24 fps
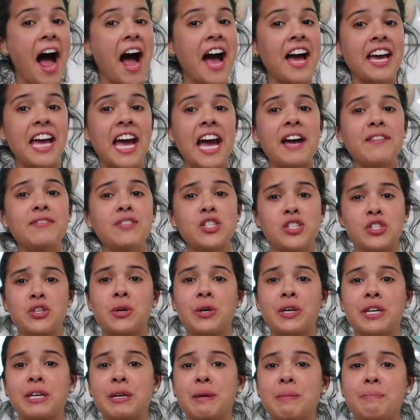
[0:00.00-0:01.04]
I have
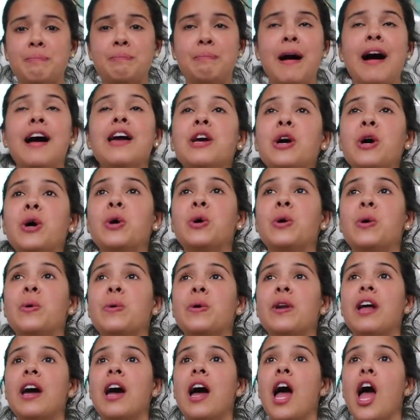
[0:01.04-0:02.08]
started my
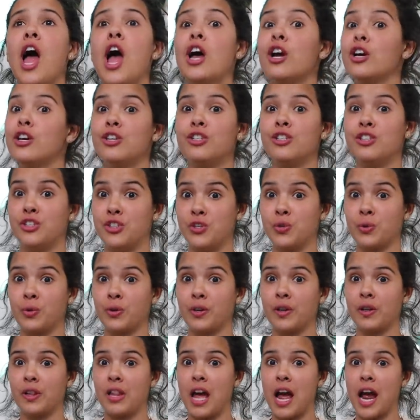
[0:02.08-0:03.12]
own
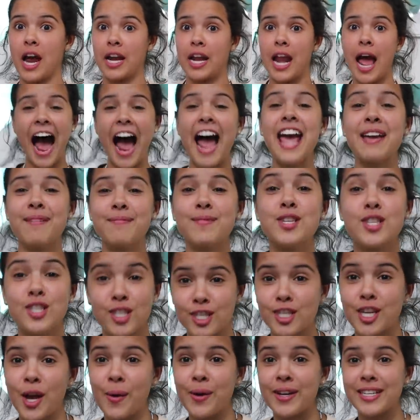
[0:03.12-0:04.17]
jewelry line. I am
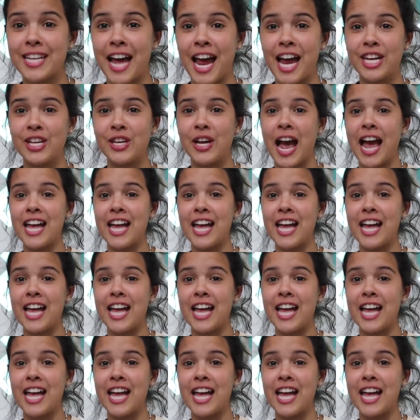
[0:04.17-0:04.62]
so excited, you